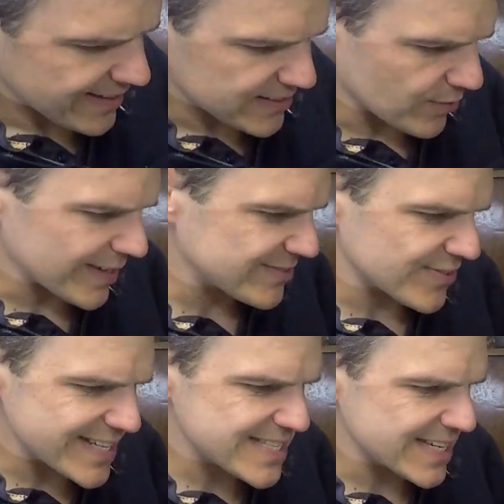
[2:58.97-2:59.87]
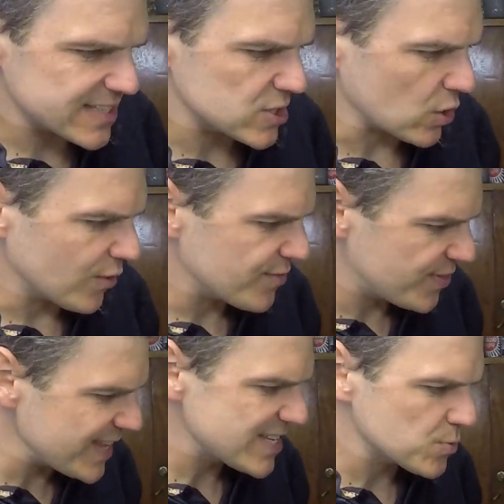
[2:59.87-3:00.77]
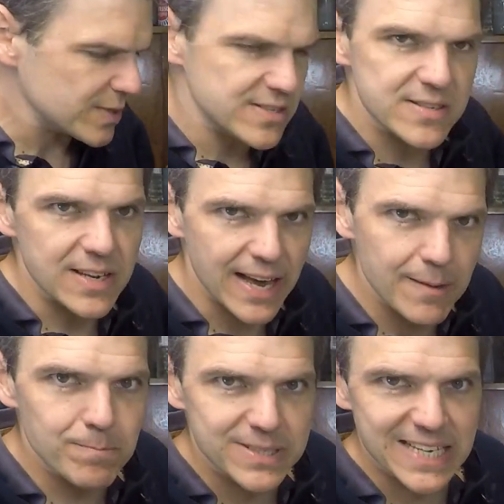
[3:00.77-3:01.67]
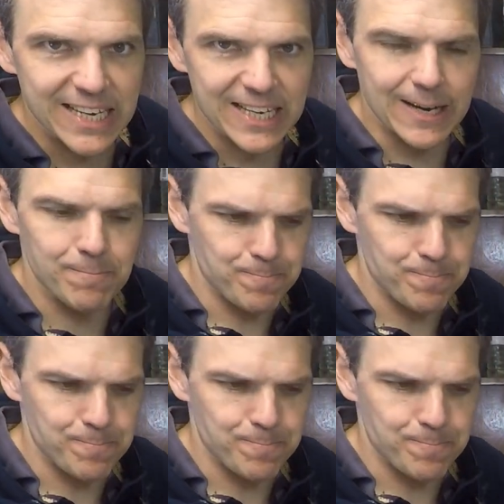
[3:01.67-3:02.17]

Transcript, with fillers: characteristics of this one's in particular.